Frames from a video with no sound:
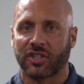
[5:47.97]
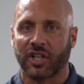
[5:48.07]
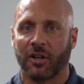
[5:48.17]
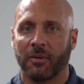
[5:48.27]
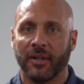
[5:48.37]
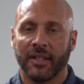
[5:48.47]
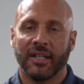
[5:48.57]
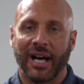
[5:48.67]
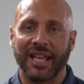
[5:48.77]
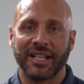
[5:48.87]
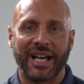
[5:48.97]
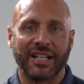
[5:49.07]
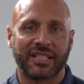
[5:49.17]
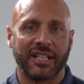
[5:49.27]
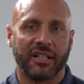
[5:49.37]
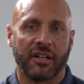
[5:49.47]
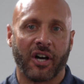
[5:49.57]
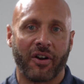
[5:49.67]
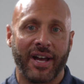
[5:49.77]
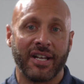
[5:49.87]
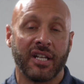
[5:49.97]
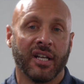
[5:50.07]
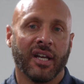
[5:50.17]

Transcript: So I think that's it on our end.